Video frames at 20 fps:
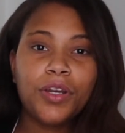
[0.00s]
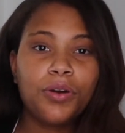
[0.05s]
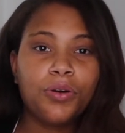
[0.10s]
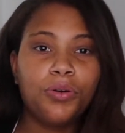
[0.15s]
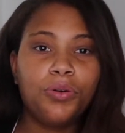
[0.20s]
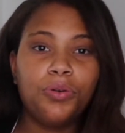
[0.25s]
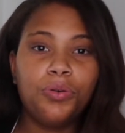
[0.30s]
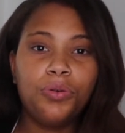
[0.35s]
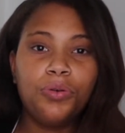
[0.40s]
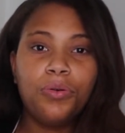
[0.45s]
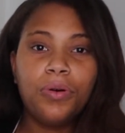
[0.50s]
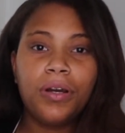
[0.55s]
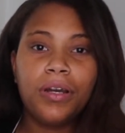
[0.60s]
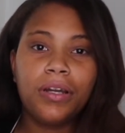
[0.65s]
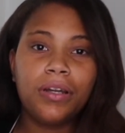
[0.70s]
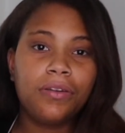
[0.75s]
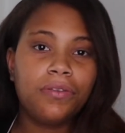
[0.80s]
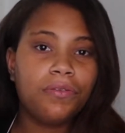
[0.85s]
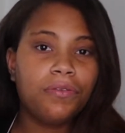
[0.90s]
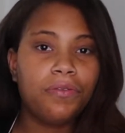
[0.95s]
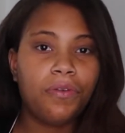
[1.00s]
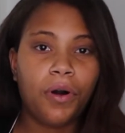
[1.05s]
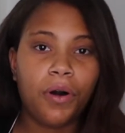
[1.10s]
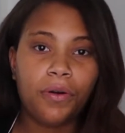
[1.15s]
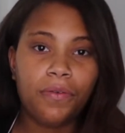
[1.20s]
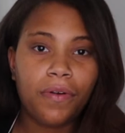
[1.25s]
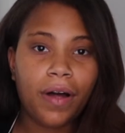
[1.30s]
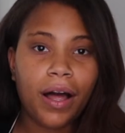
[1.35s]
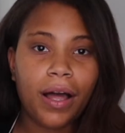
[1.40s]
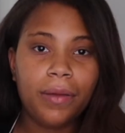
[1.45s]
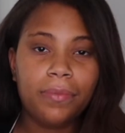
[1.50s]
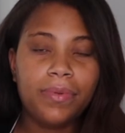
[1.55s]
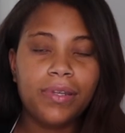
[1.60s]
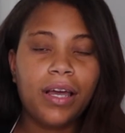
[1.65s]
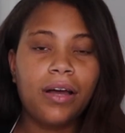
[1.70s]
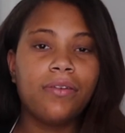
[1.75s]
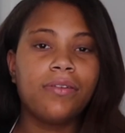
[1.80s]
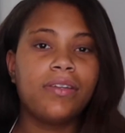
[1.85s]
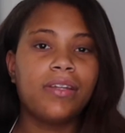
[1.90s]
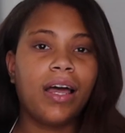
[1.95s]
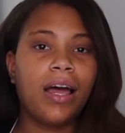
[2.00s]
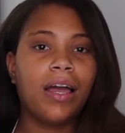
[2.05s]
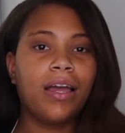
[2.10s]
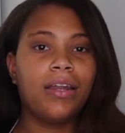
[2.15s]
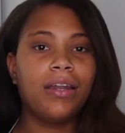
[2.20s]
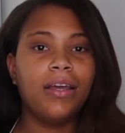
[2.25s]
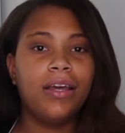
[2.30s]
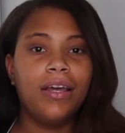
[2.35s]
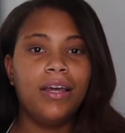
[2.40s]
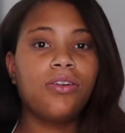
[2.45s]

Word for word: cool and fall vibes outside.